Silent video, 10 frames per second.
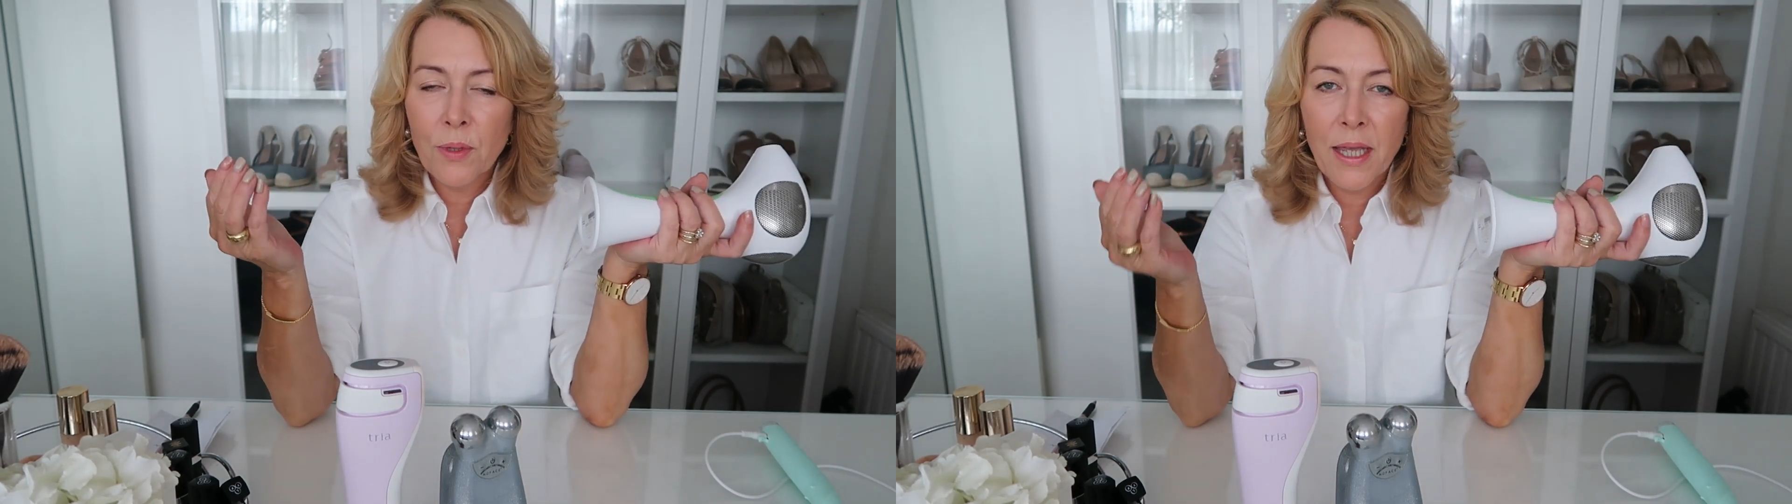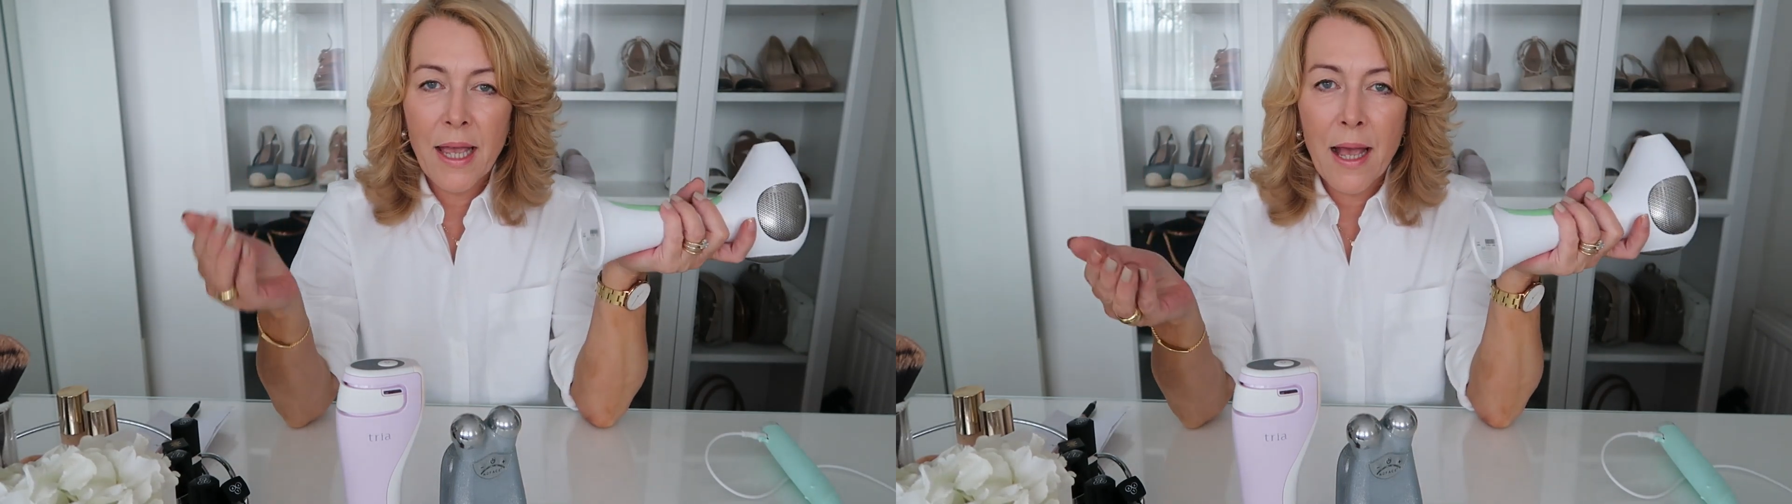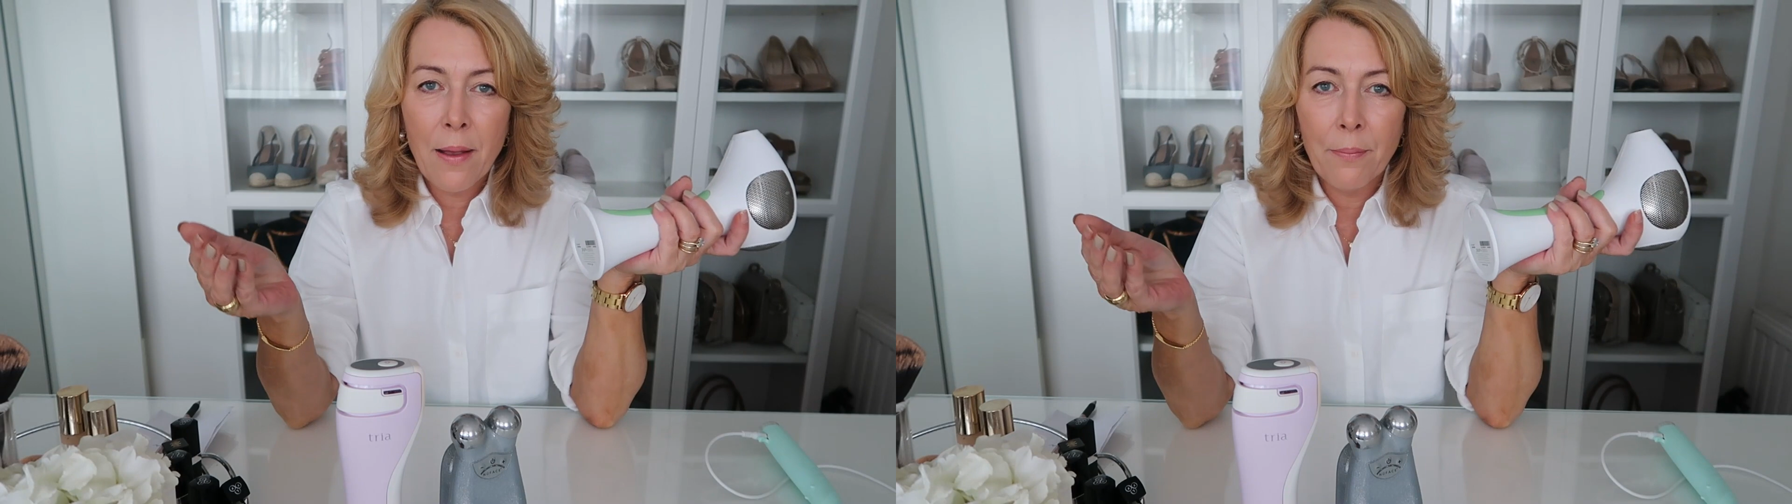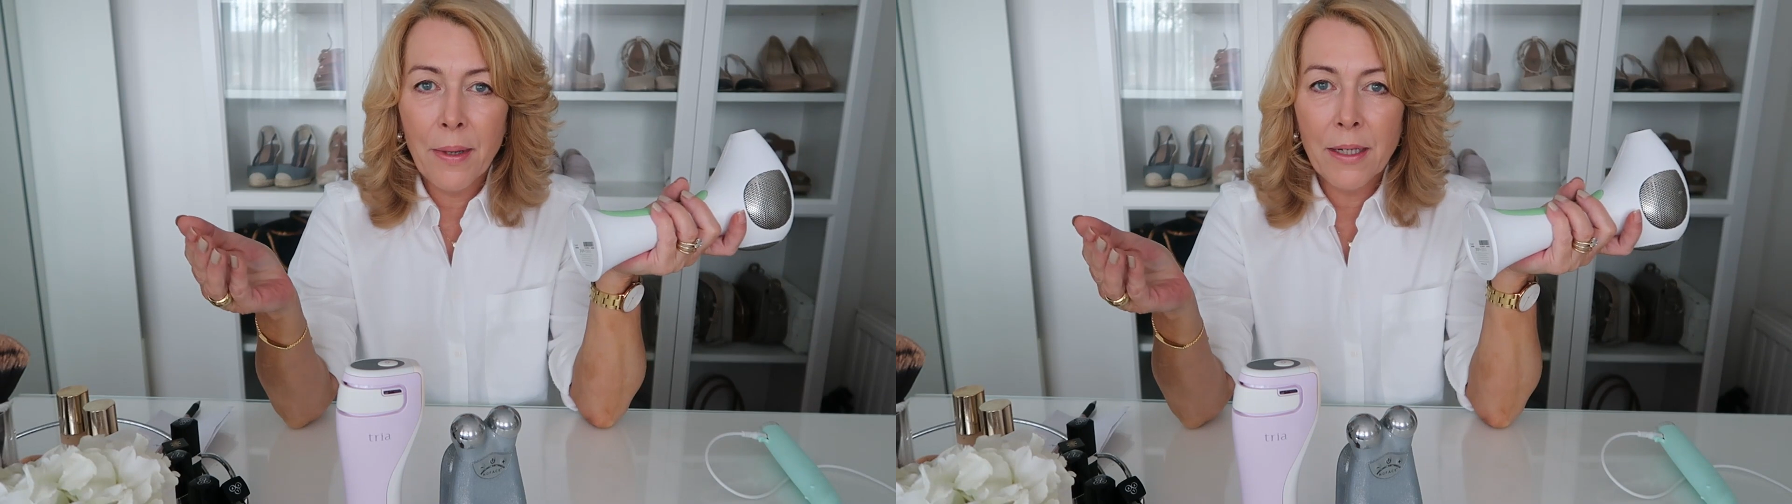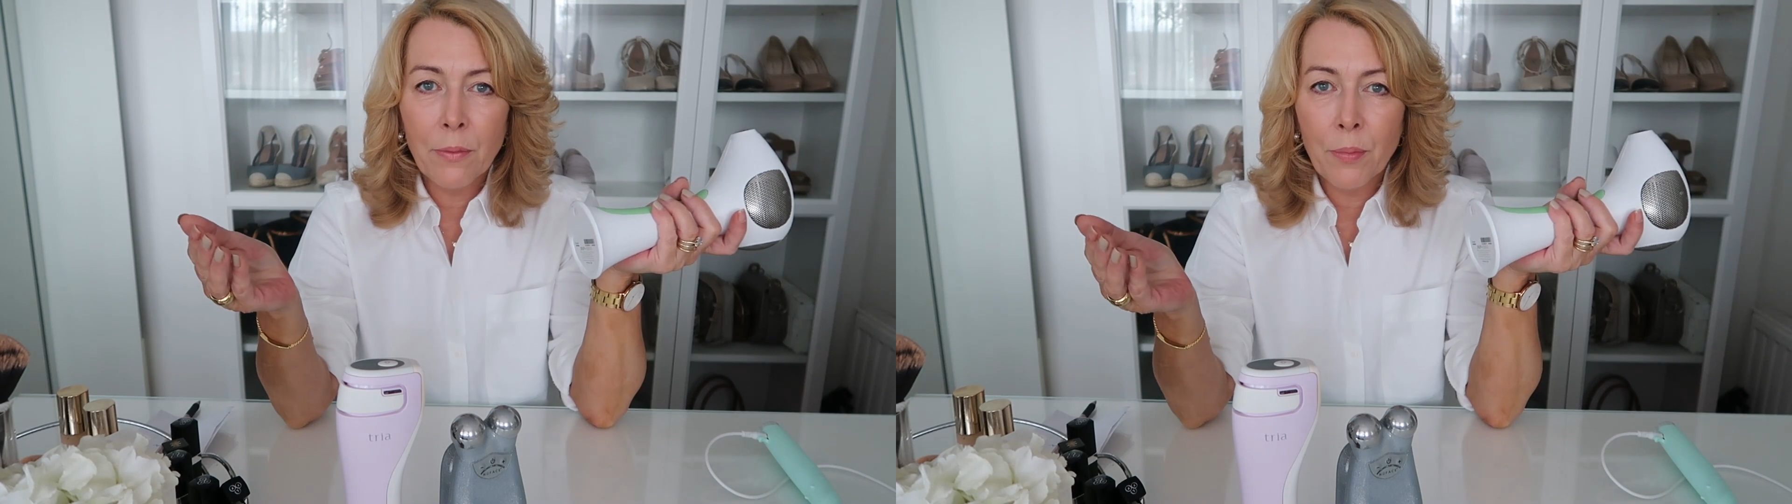we hit our
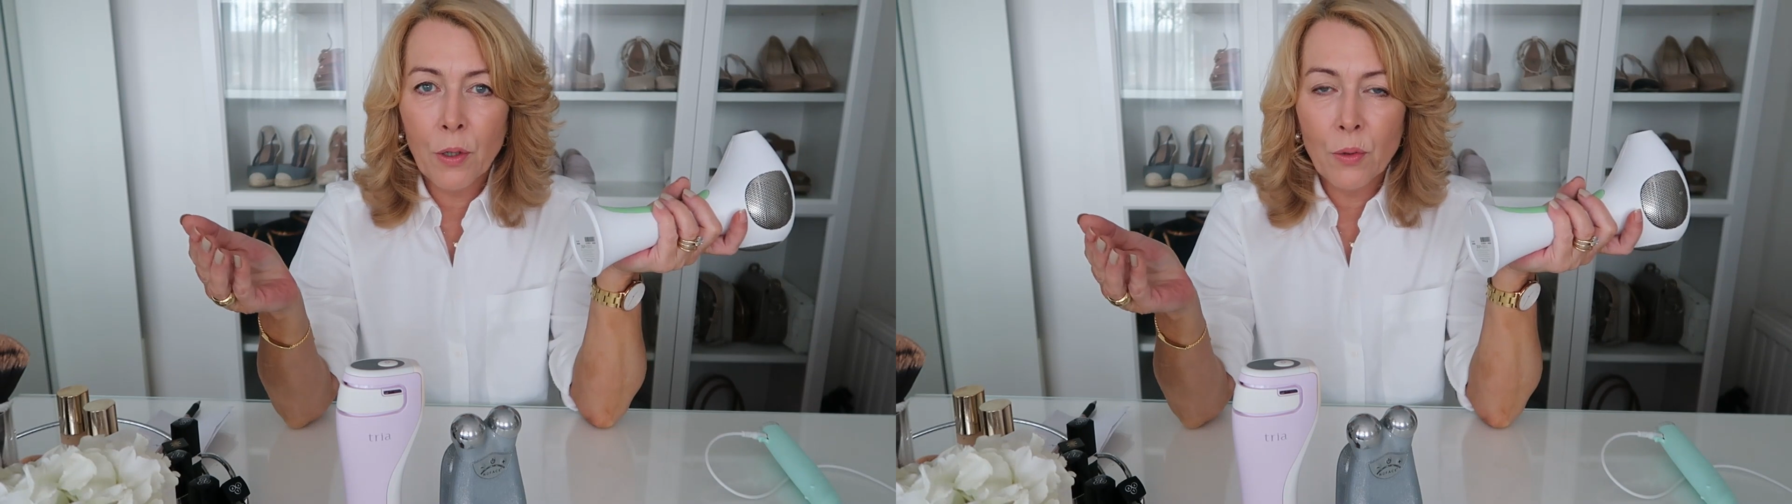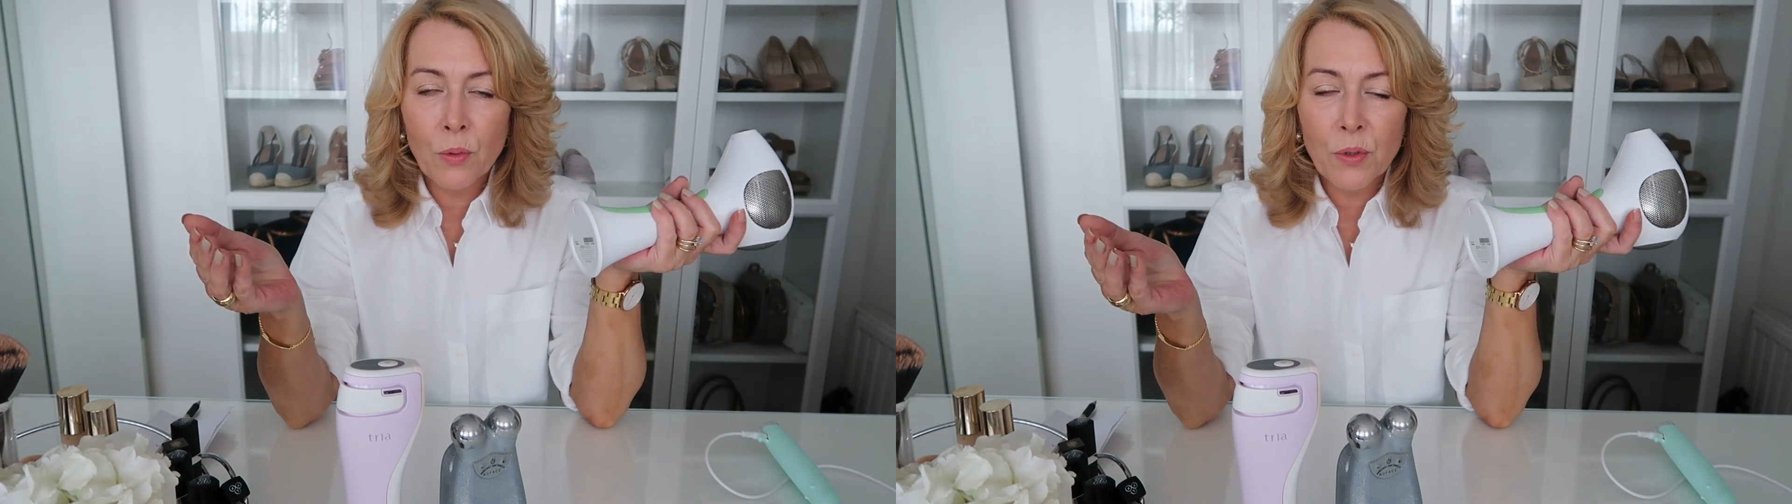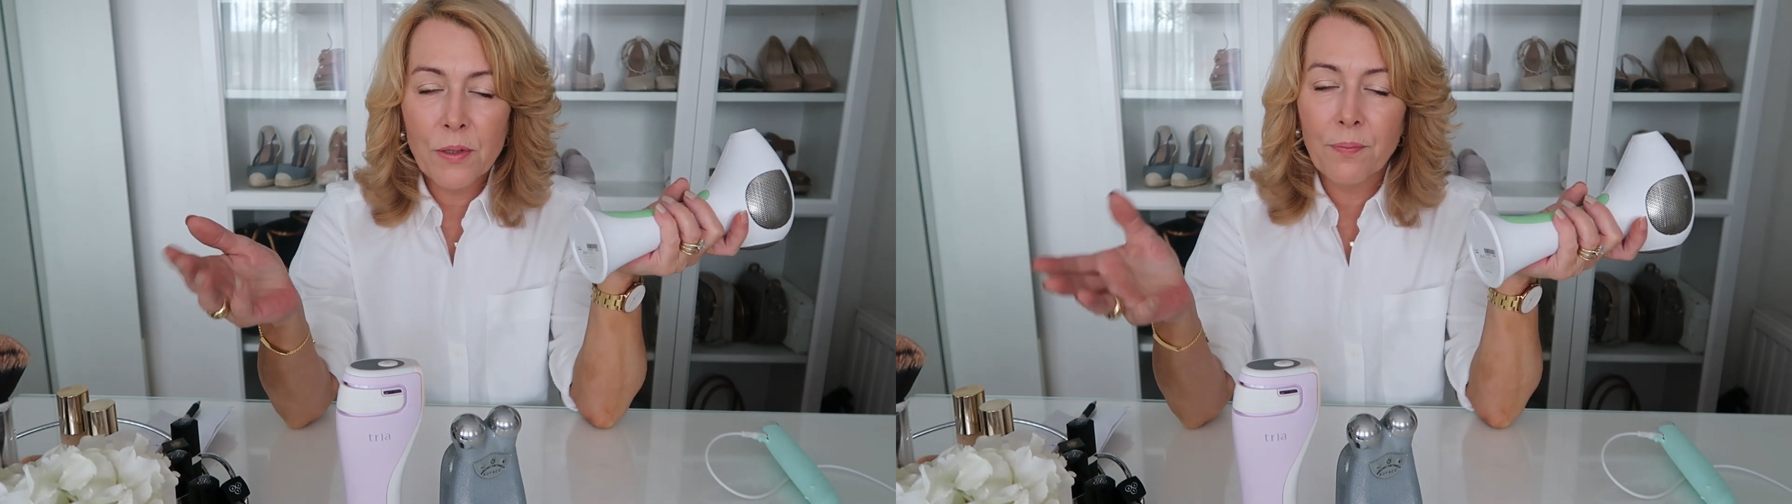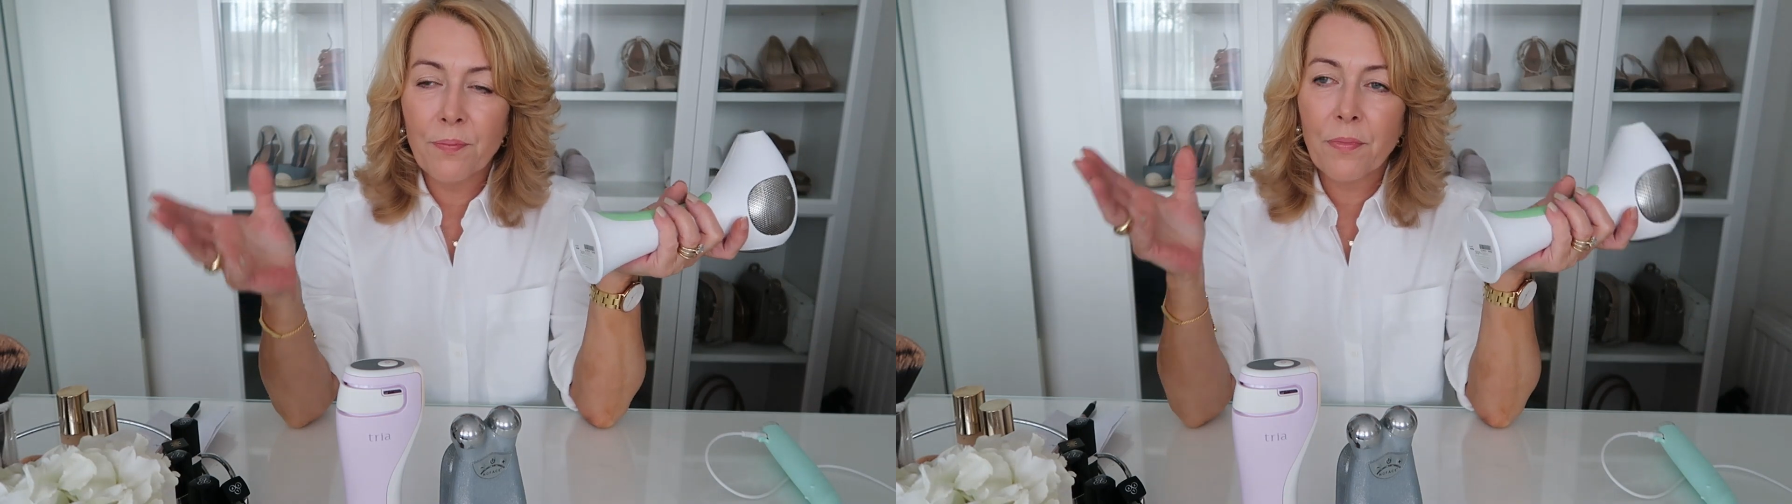menopause,